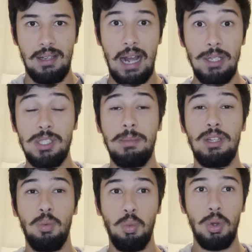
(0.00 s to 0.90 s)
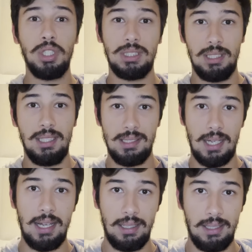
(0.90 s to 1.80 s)
I used to be the worst in the
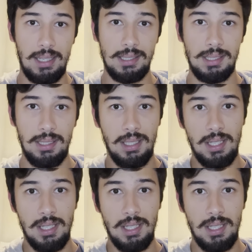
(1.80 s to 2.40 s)
entire class.